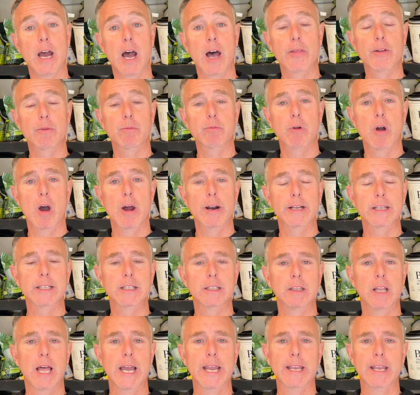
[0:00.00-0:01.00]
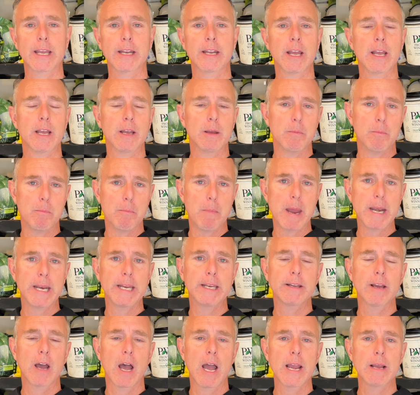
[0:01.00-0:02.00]
other products like it many
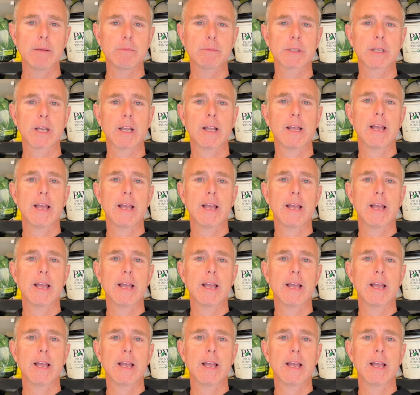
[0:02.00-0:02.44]
times,